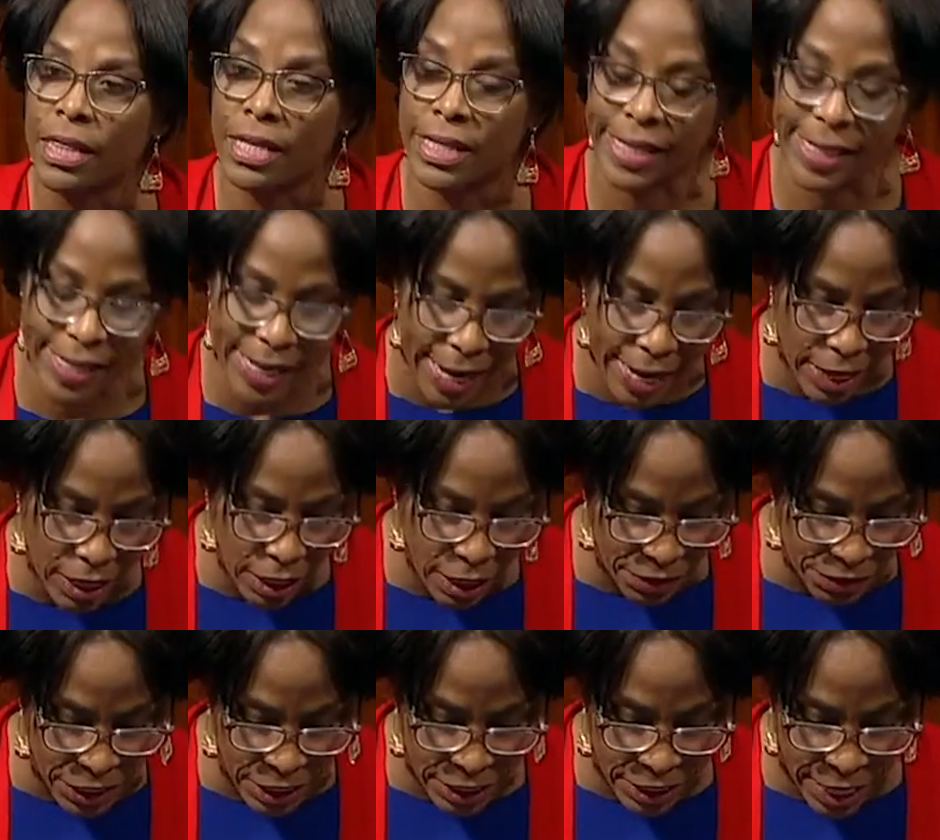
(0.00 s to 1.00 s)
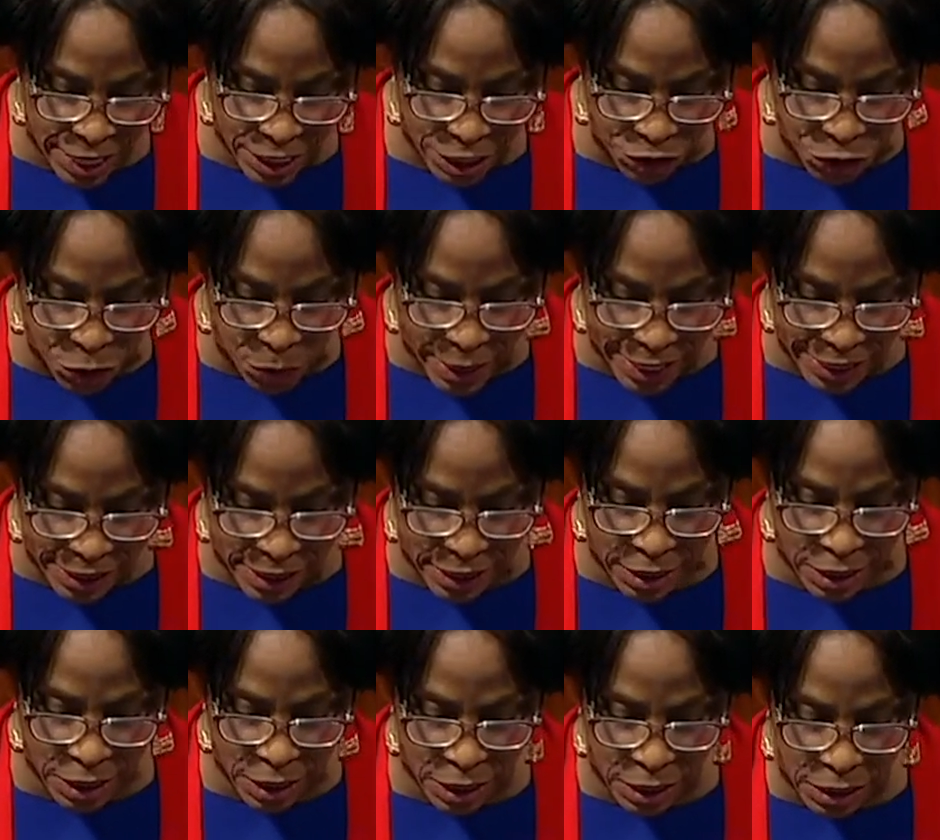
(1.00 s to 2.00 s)
The sale of the Danish West
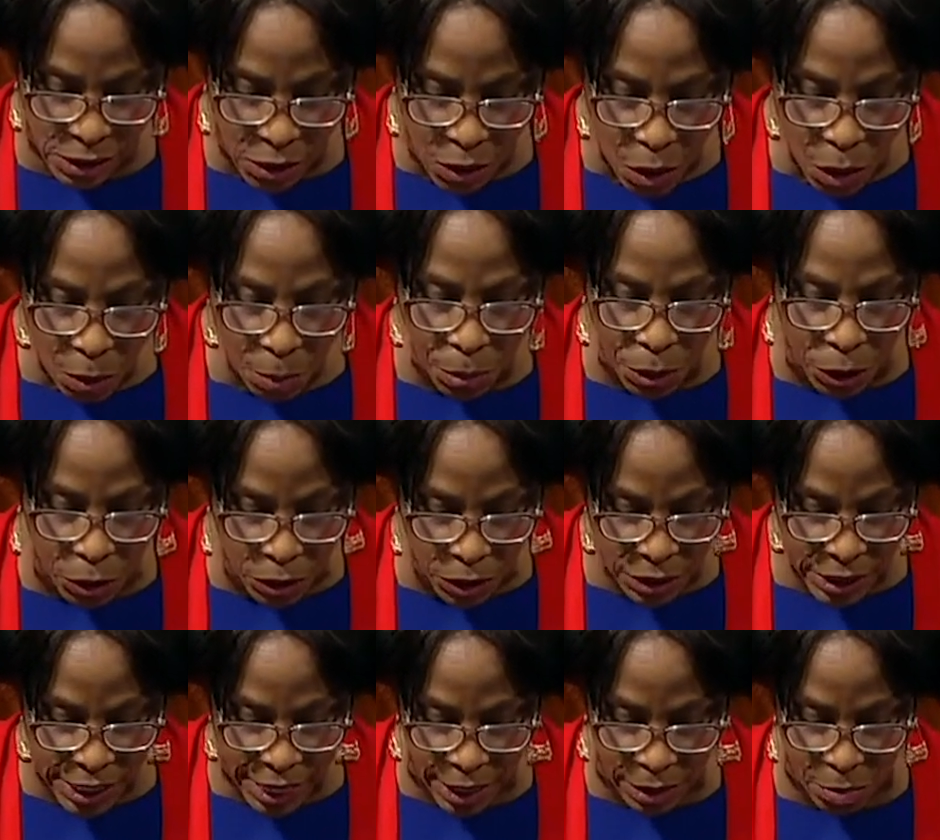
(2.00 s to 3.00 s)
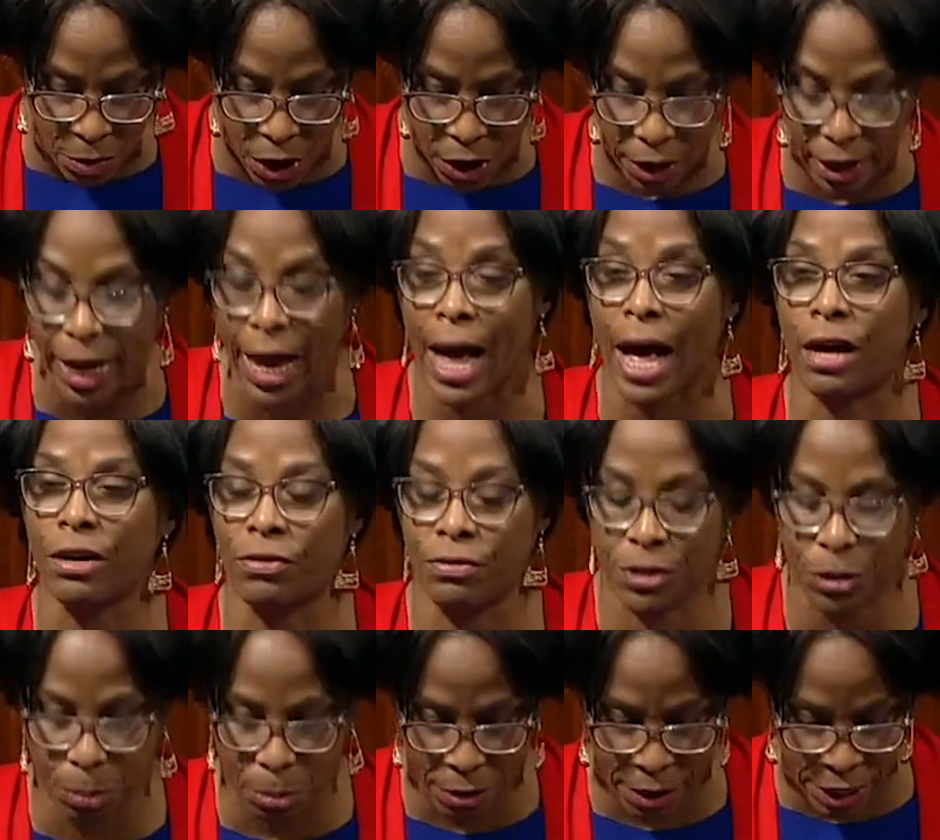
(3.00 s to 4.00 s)
Indies pulled Denmark out
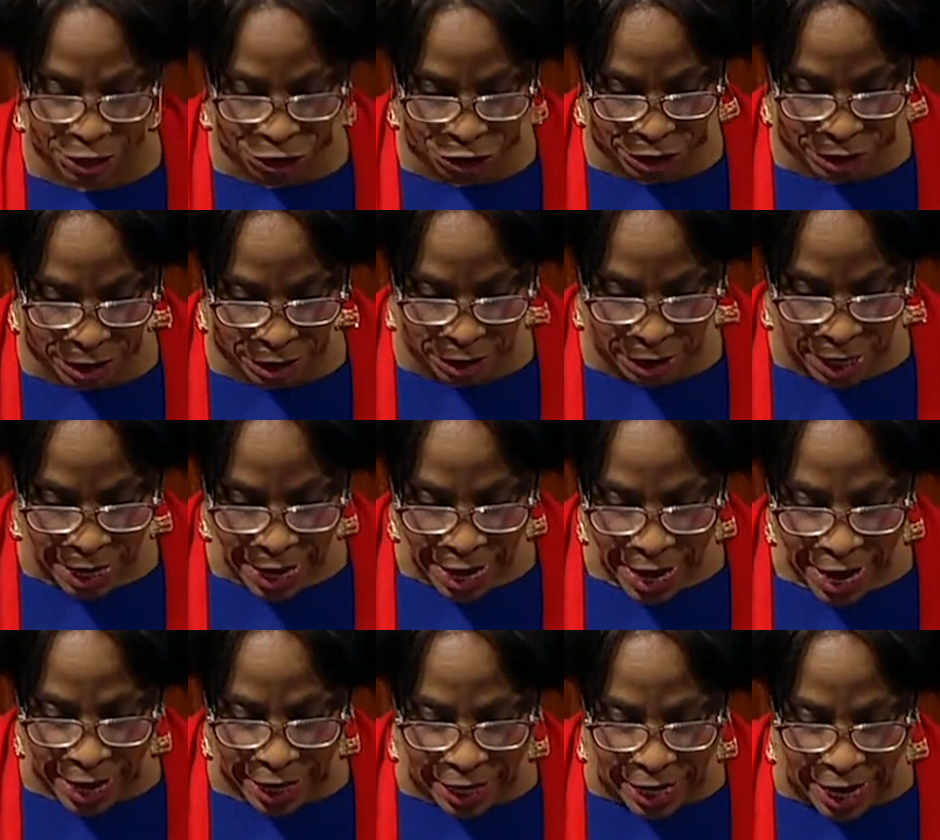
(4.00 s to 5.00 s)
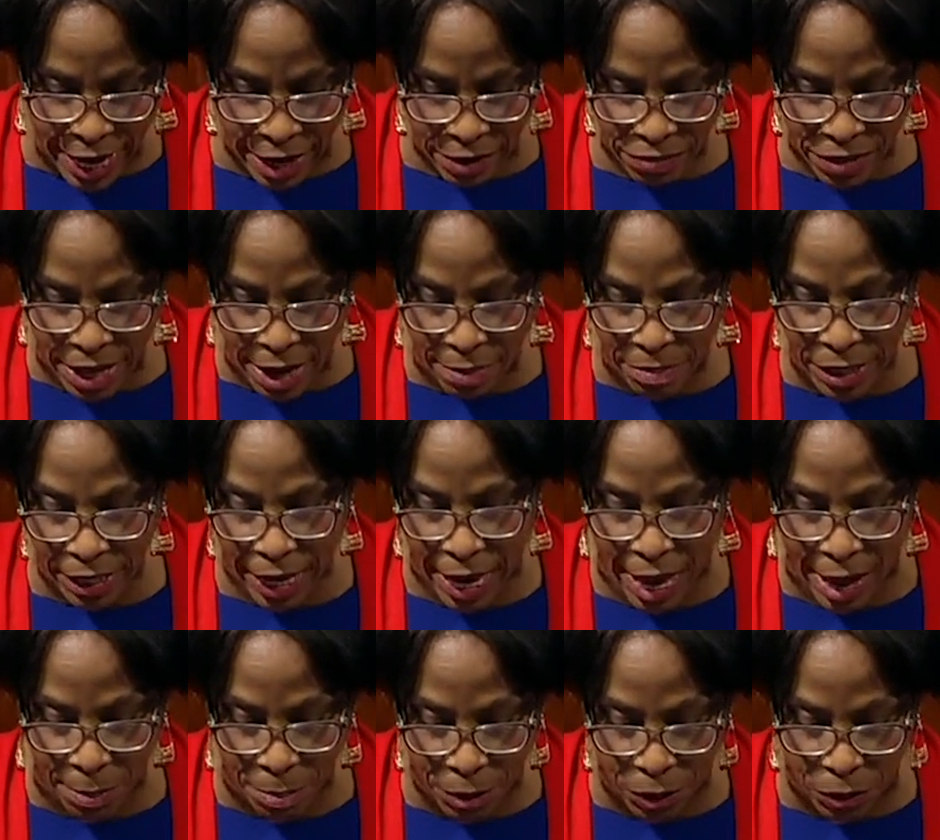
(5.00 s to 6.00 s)
of depression and gave them the
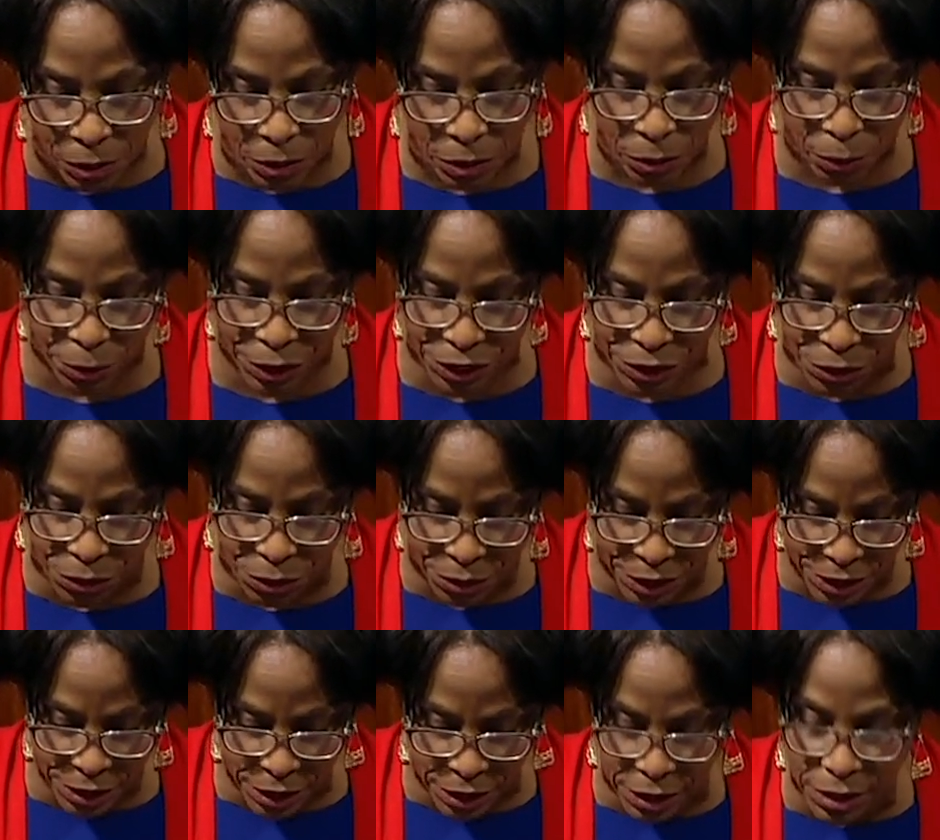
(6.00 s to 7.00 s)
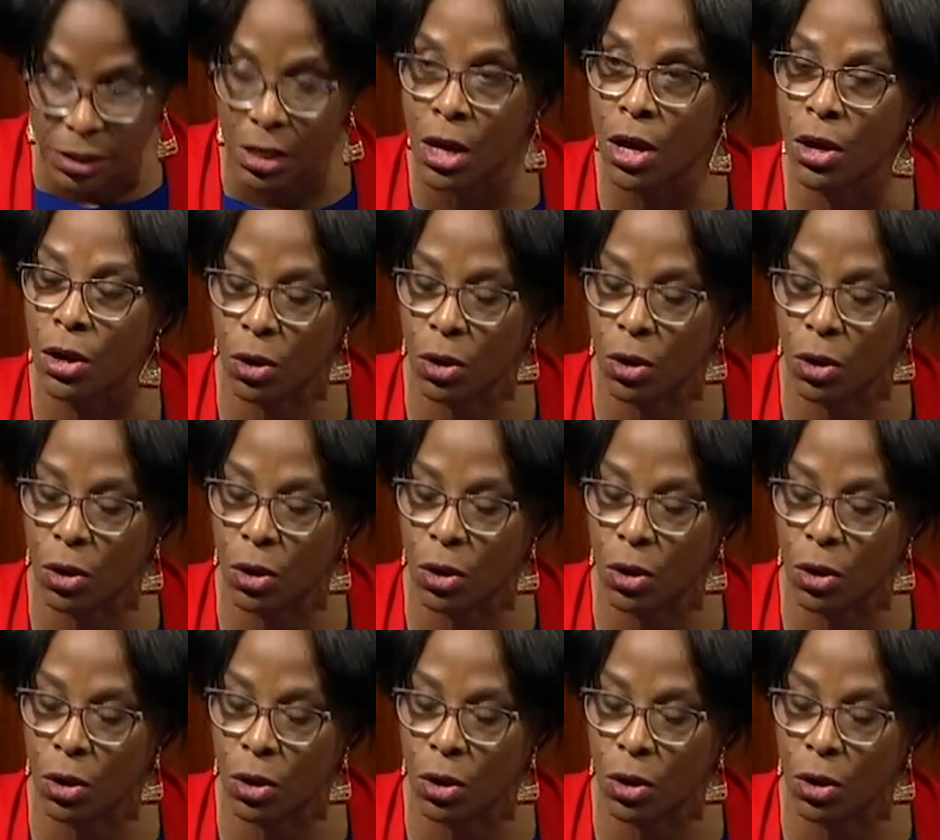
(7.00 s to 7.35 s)
capital, resources,